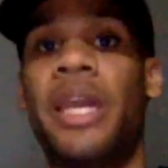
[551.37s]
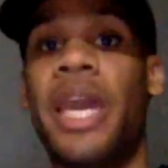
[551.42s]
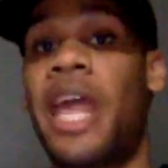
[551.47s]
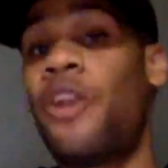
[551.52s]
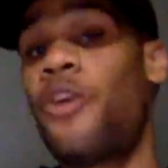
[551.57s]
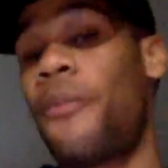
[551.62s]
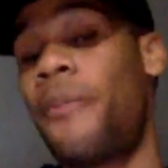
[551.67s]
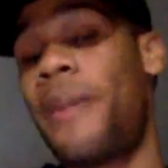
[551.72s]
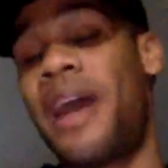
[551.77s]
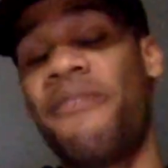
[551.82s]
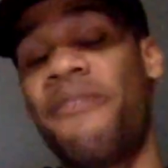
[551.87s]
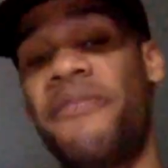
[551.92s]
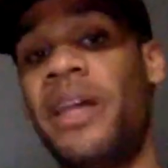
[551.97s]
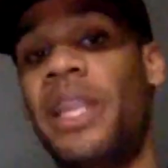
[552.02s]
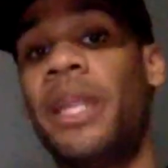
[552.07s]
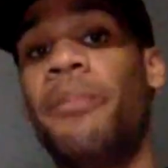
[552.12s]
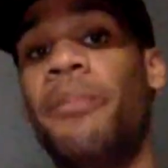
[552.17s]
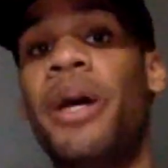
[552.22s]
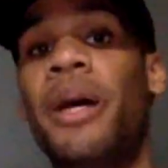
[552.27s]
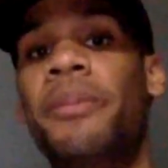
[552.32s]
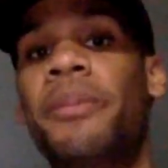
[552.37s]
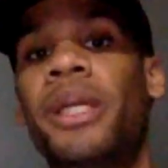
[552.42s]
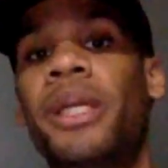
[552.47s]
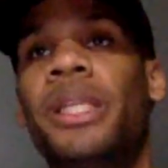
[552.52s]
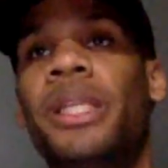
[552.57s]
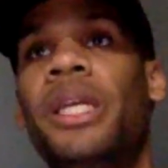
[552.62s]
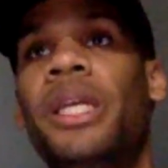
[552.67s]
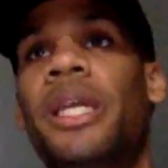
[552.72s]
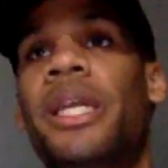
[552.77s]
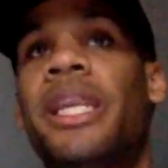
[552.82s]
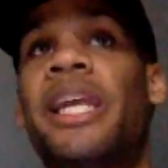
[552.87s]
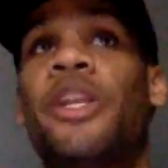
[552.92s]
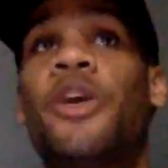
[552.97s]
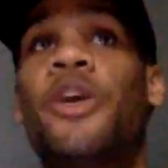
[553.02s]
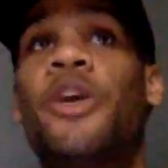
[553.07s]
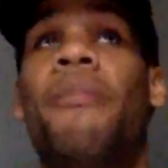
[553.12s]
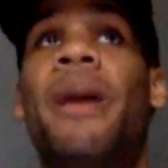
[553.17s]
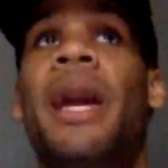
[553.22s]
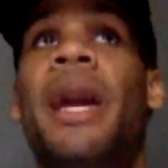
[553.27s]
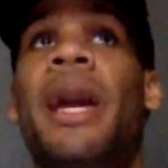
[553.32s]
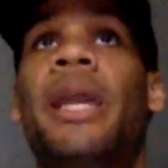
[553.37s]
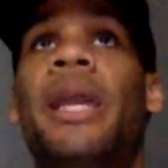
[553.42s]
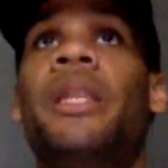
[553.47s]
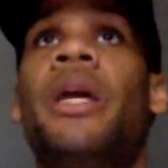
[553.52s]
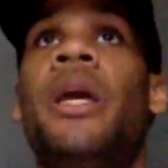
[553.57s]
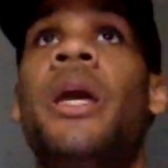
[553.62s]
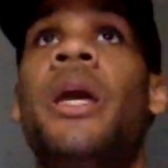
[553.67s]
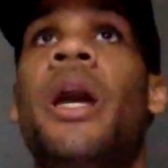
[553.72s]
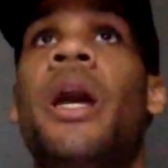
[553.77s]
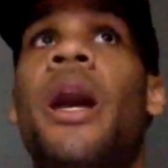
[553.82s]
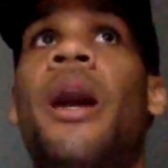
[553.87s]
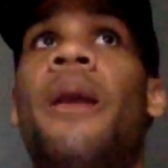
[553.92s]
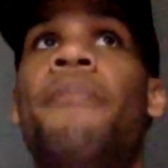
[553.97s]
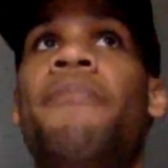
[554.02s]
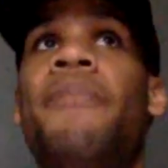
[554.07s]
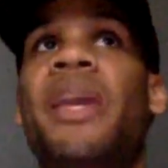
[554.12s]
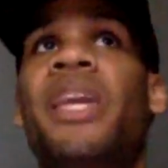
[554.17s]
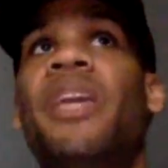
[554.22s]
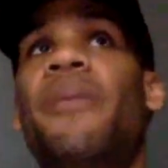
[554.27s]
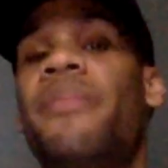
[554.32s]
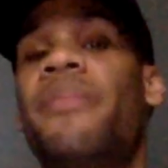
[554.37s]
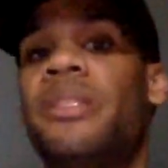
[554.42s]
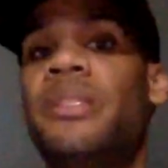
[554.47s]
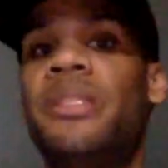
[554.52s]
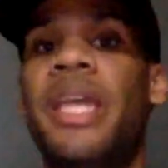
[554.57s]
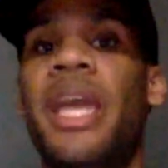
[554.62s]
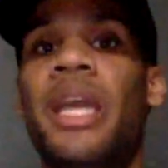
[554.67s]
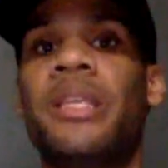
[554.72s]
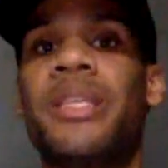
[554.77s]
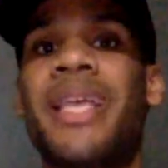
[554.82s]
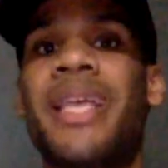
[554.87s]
I don't mind failing publicly, and I don't mind making mistakes.